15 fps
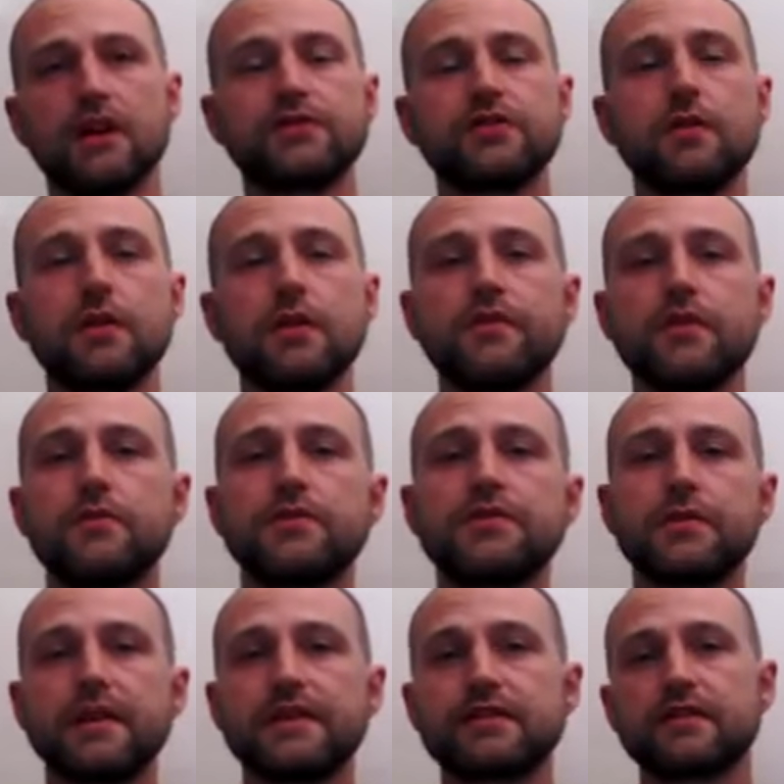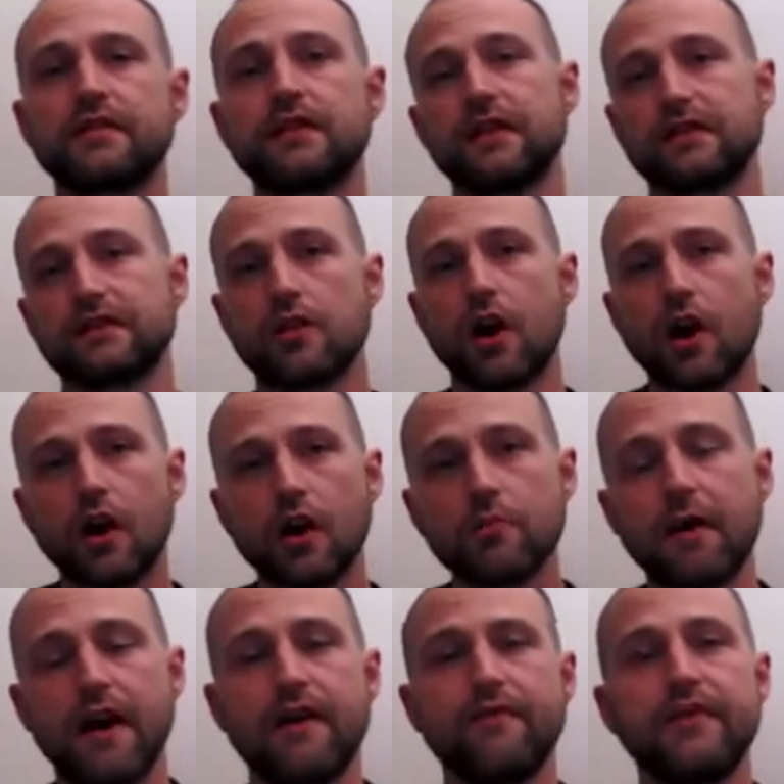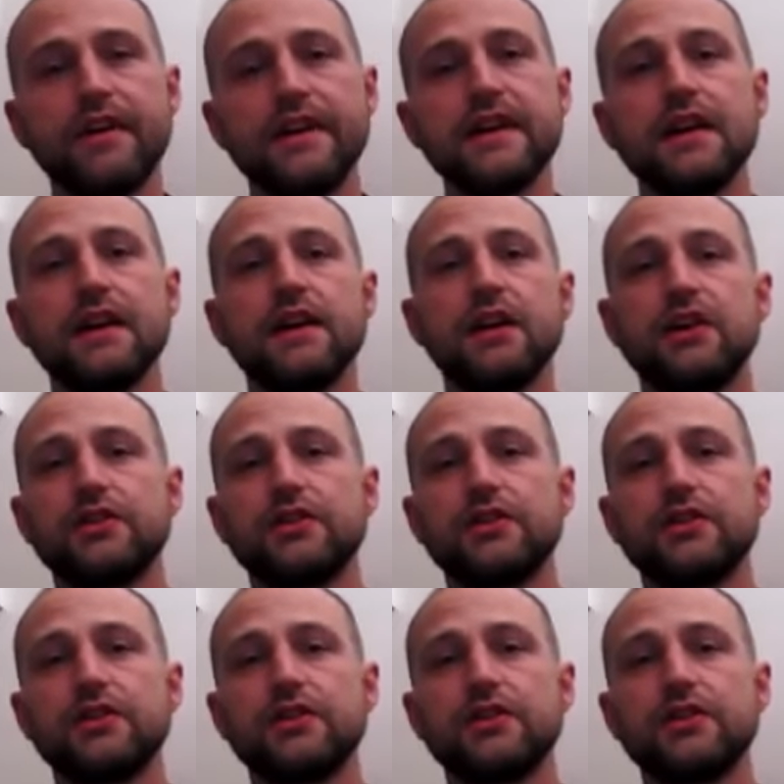So if you were to eat something that's carb heavy,